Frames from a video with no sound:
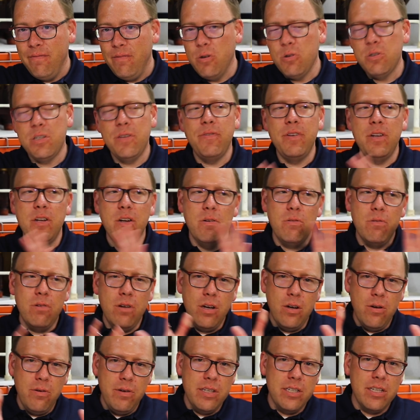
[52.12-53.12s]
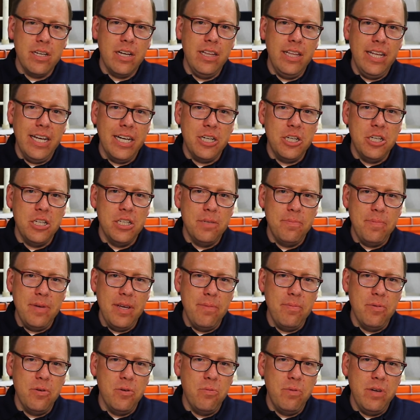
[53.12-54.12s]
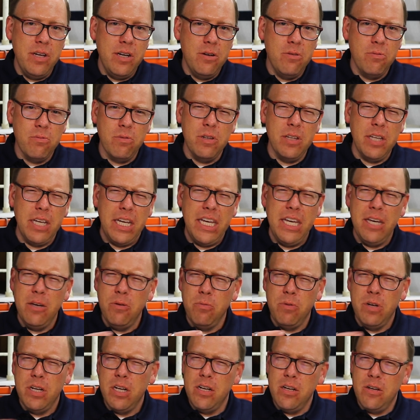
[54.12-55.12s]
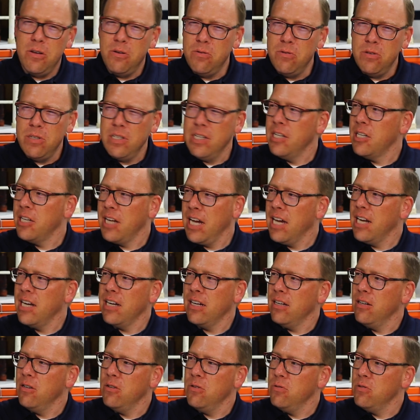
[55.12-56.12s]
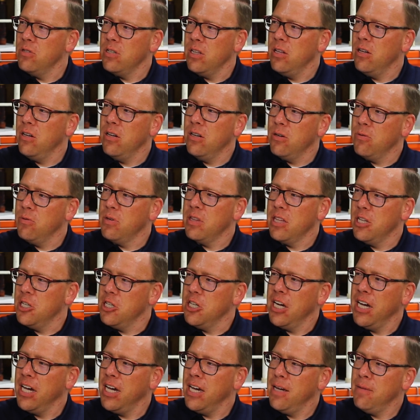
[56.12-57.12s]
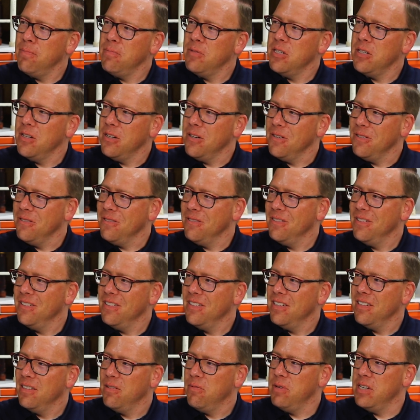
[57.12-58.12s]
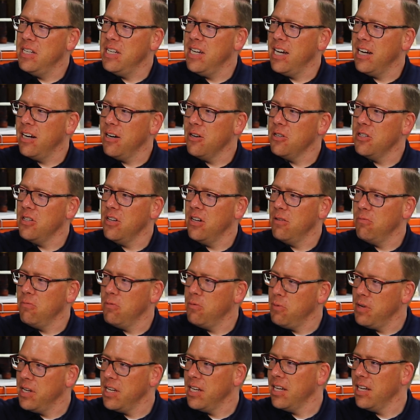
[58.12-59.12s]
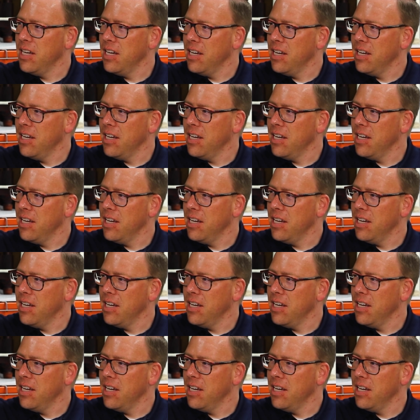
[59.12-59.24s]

Folks, if you don't know, as collections people, we don't really get windows. It kind of goes along with the job, so we take our sun when we can